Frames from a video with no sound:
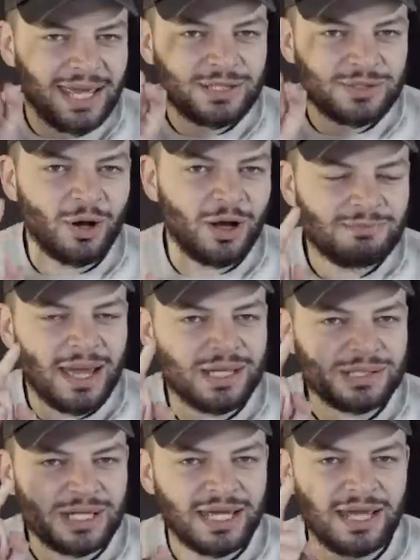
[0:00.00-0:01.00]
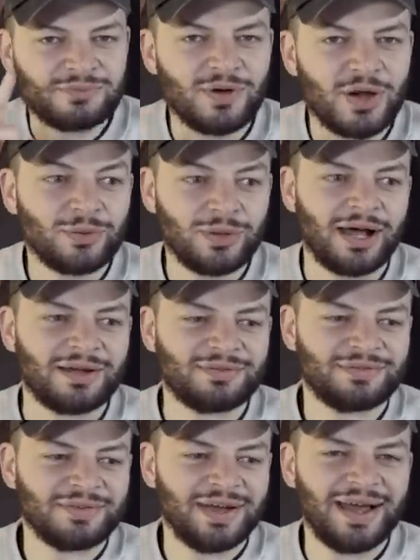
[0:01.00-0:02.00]
is not amazing in real
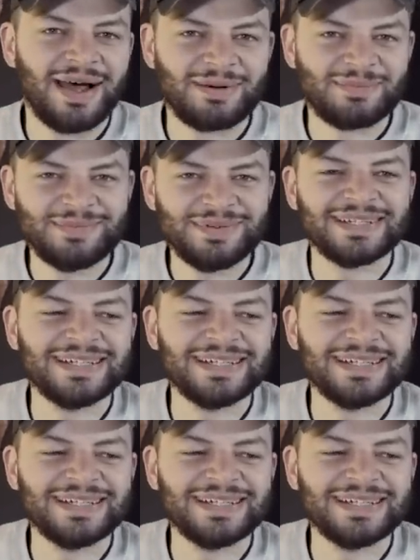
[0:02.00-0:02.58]
life. I'm